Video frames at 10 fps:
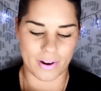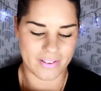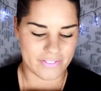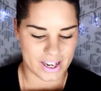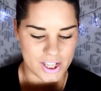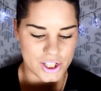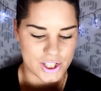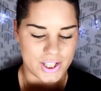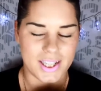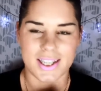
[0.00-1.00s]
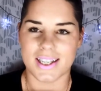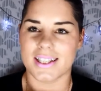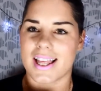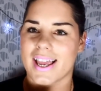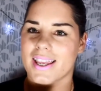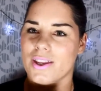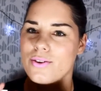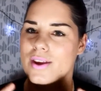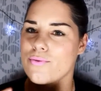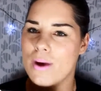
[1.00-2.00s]
finish. Like, you
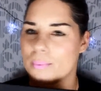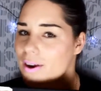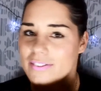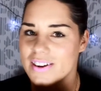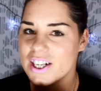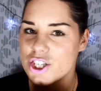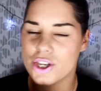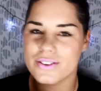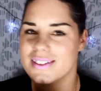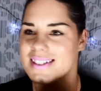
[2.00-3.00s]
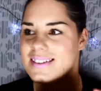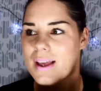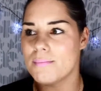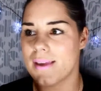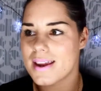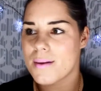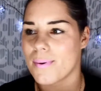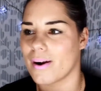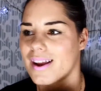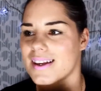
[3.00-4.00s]
know that rubbery finish on some makeup
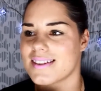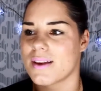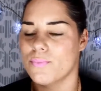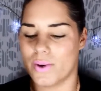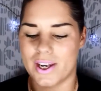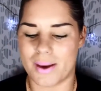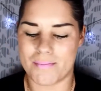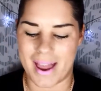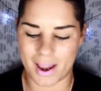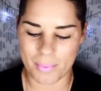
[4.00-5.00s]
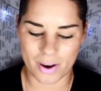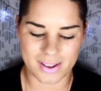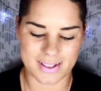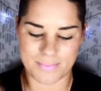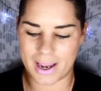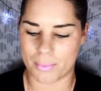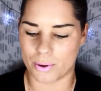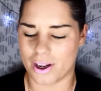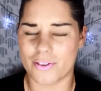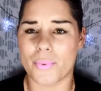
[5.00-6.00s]
products, and when you get makeup on it, there's makeup
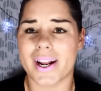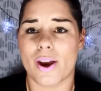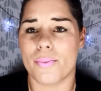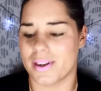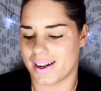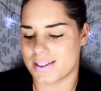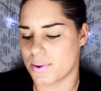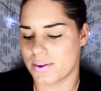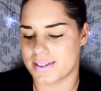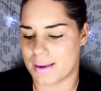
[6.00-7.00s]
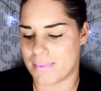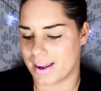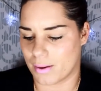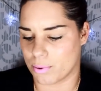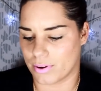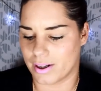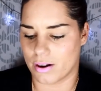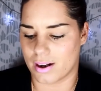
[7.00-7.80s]
all over it. When I opened it, I swear there was like makeup already on